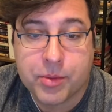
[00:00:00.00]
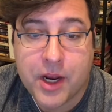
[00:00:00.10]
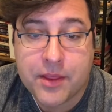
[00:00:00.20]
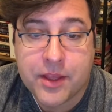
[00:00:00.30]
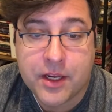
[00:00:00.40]
but
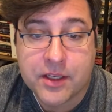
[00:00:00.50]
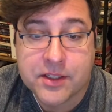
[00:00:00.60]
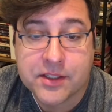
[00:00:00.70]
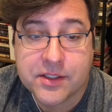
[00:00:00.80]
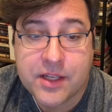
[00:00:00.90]
I think it's
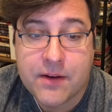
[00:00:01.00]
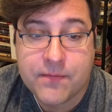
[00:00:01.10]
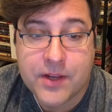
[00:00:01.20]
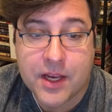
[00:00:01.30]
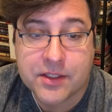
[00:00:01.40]
a safe
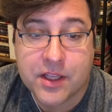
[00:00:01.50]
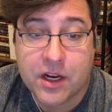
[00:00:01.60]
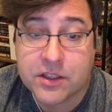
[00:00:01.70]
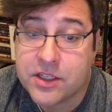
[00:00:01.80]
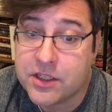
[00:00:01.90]
guess that
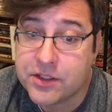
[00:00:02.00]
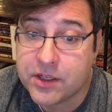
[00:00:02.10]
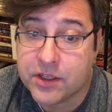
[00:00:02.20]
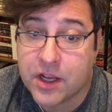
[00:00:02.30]
Octisian